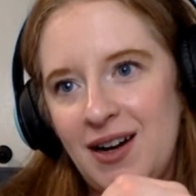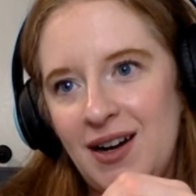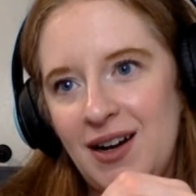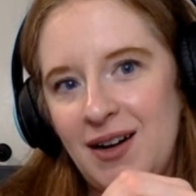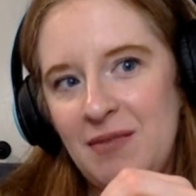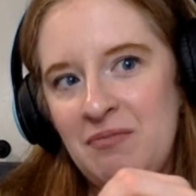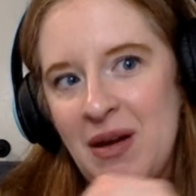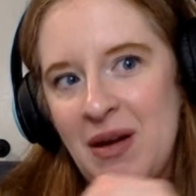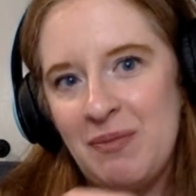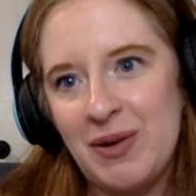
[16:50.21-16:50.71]

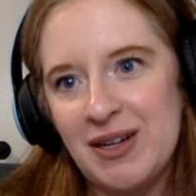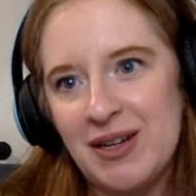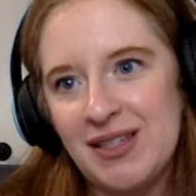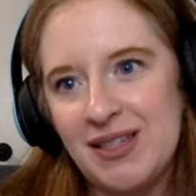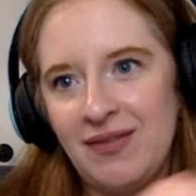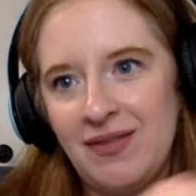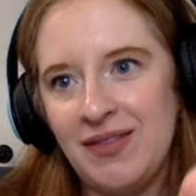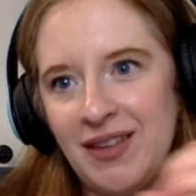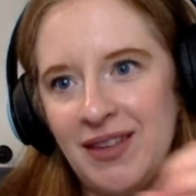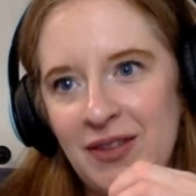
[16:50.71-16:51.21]
members
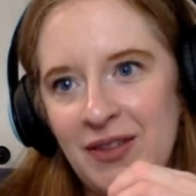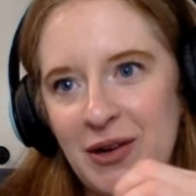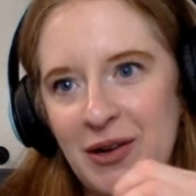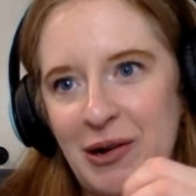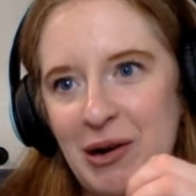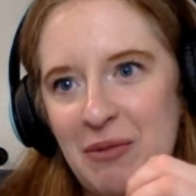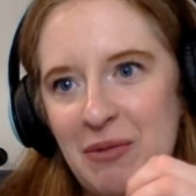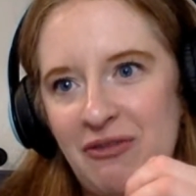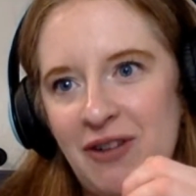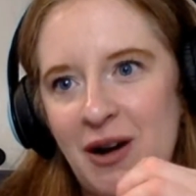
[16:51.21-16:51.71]
in the
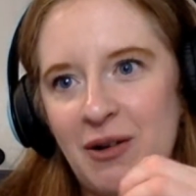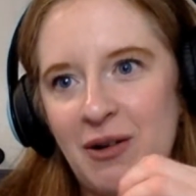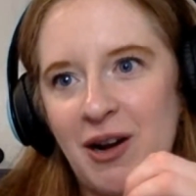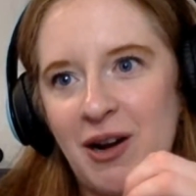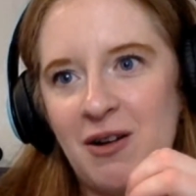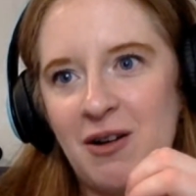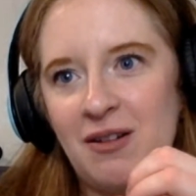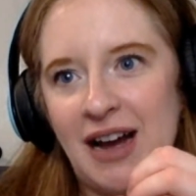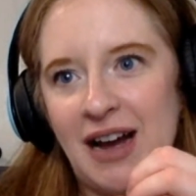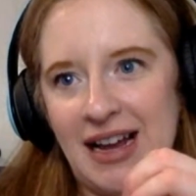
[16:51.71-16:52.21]
group
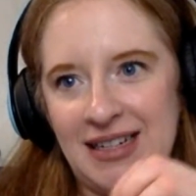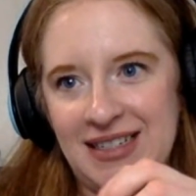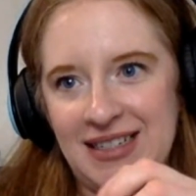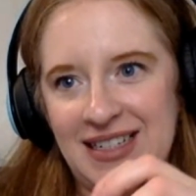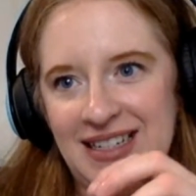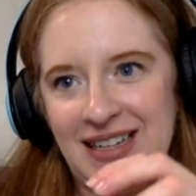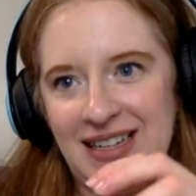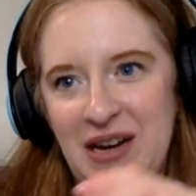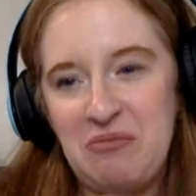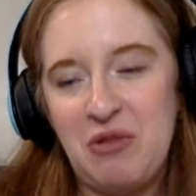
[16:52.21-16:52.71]
photo and
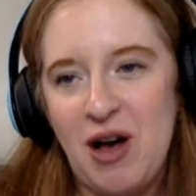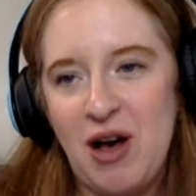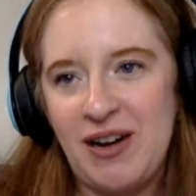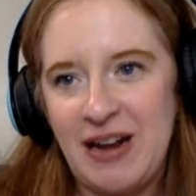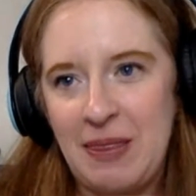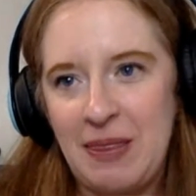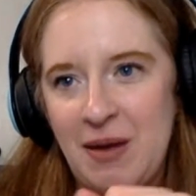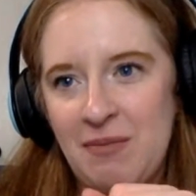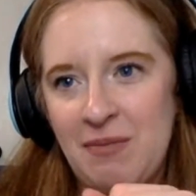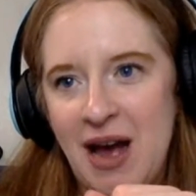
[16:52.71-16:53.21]
like
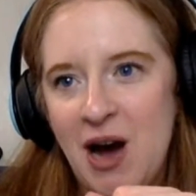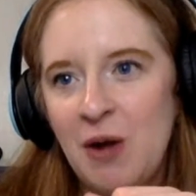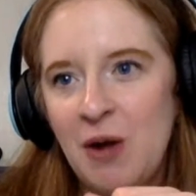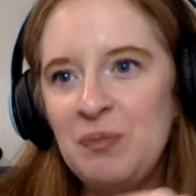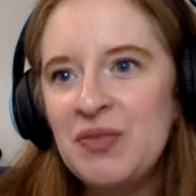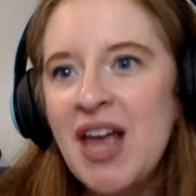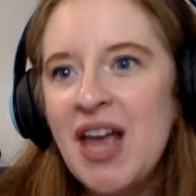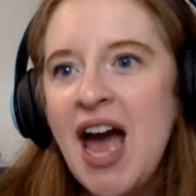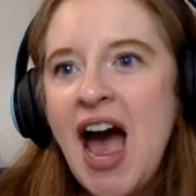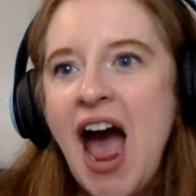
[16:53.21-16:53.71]
blotting them out.
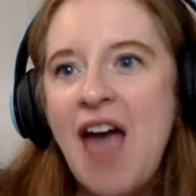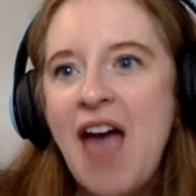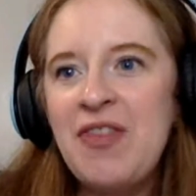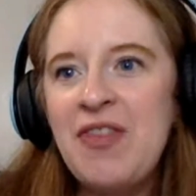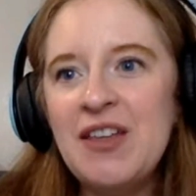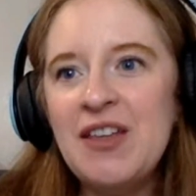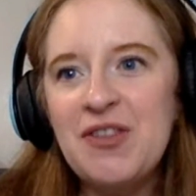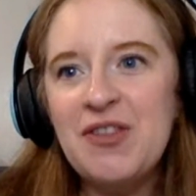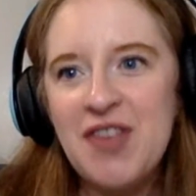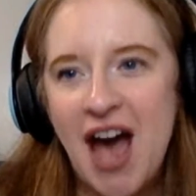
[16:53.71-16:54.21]
I
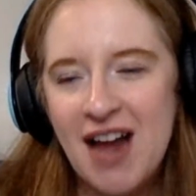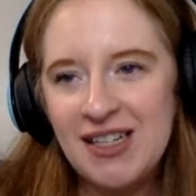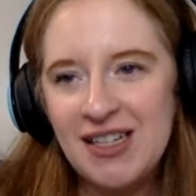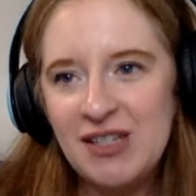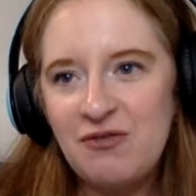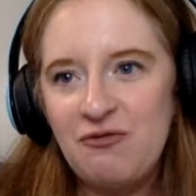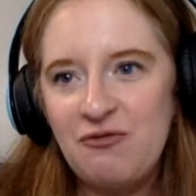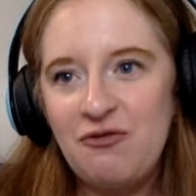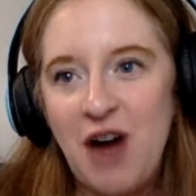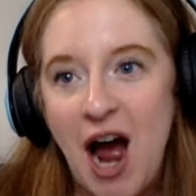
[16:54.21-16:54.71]
think that's
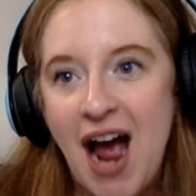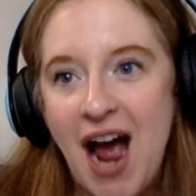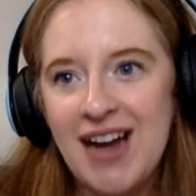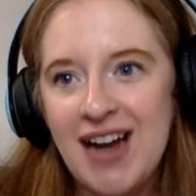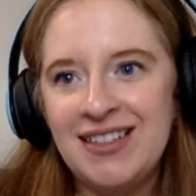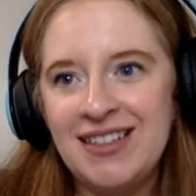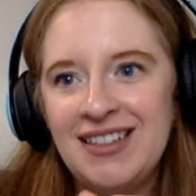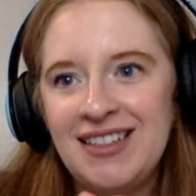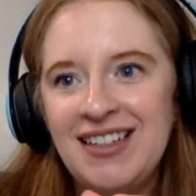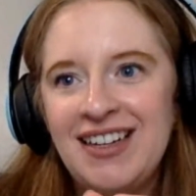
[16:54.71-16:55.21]

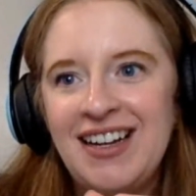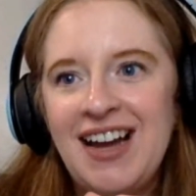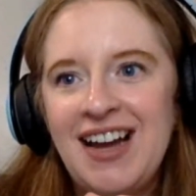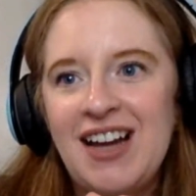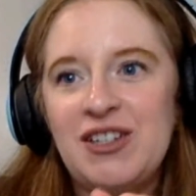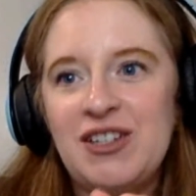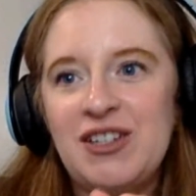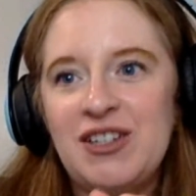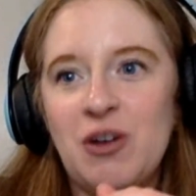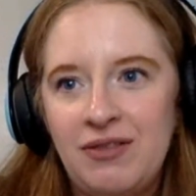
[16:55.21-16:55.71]
fine. I
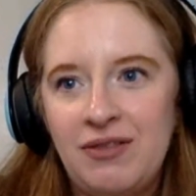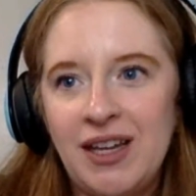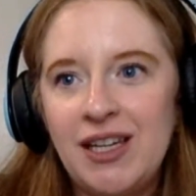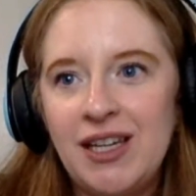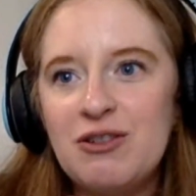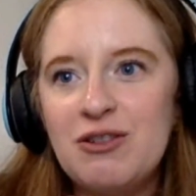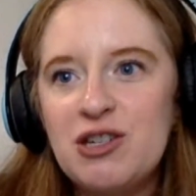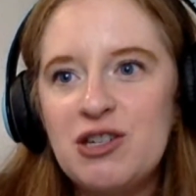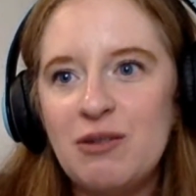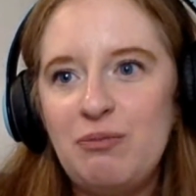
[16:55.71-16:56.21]
don't think
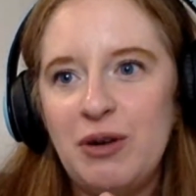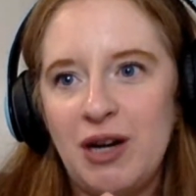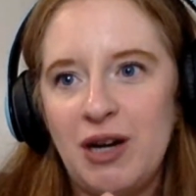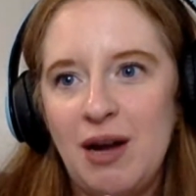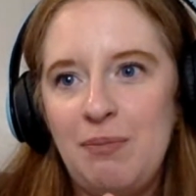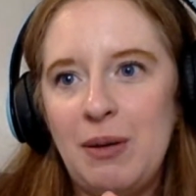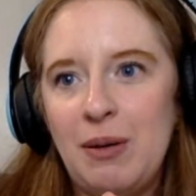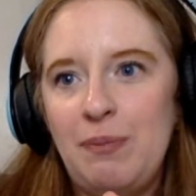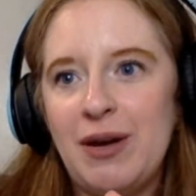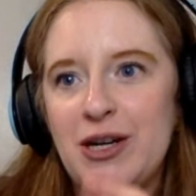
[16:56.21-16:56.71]
you should put
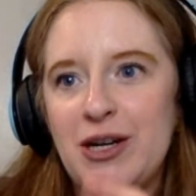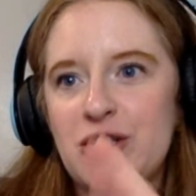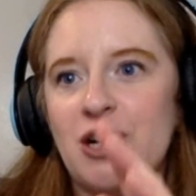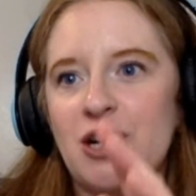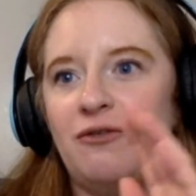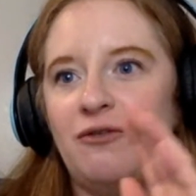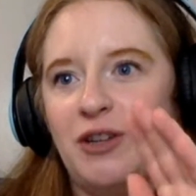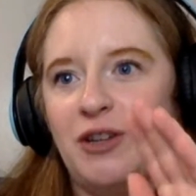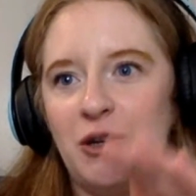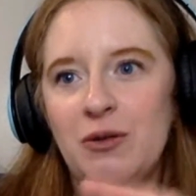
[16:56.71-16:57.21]
up a picture
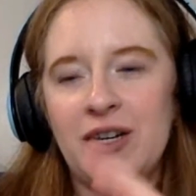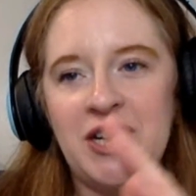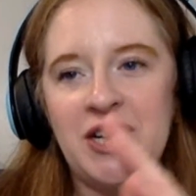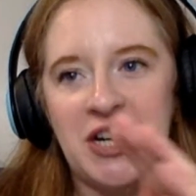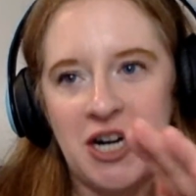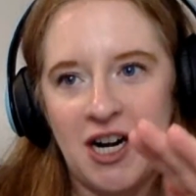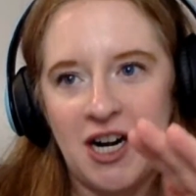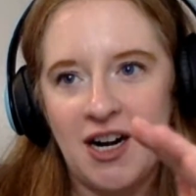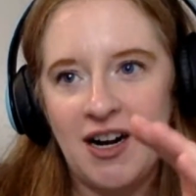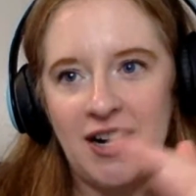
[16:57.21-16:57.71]
of you and
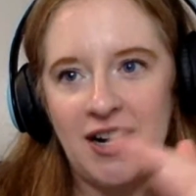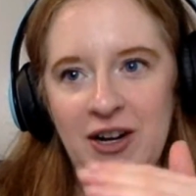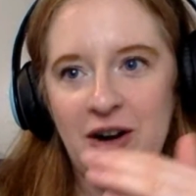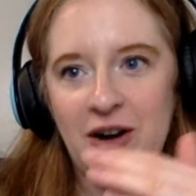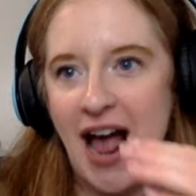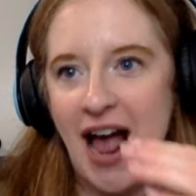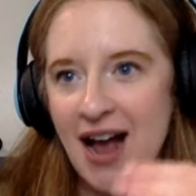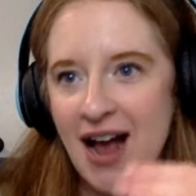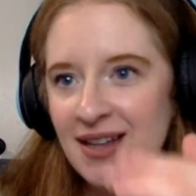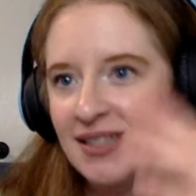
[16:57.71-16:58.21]
your
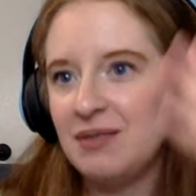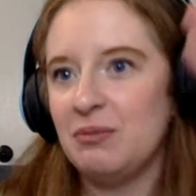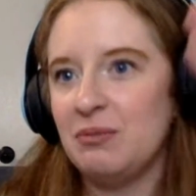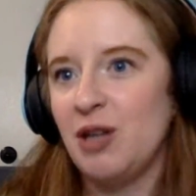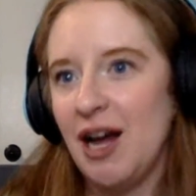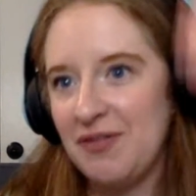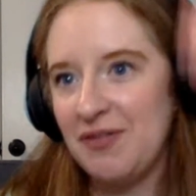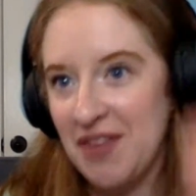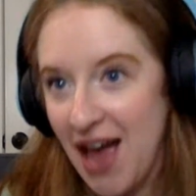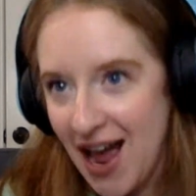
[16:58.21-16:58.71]
ex and
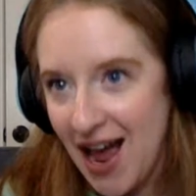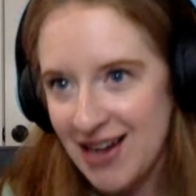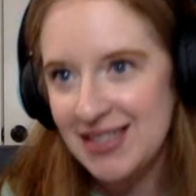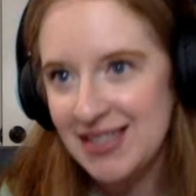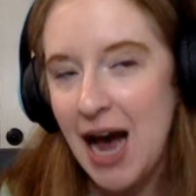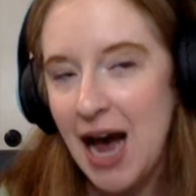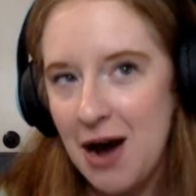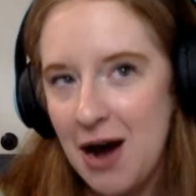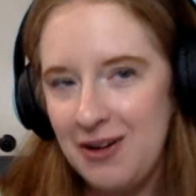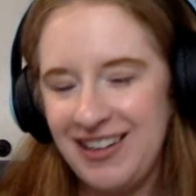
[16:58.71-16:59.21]
blot the ex
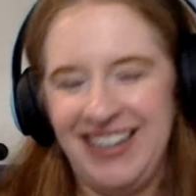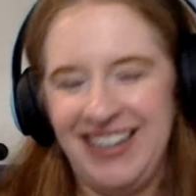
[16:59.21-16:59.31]
out.